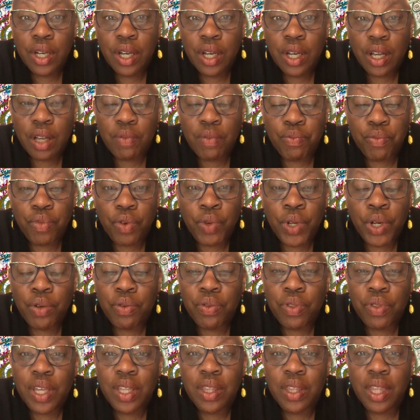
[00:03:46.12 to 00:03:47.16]
Um, we don't
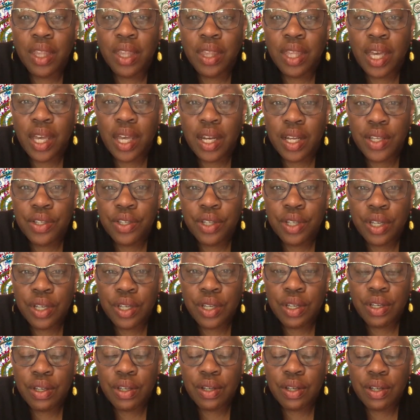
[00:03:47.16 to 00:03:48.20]
think that that is
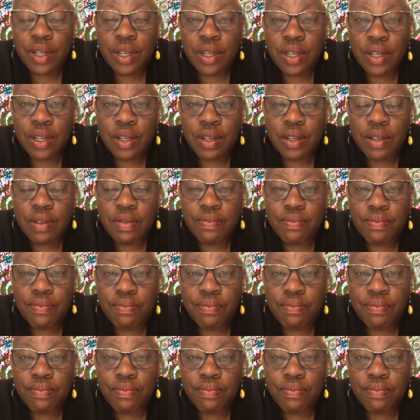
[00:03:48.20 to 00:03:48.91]
a, a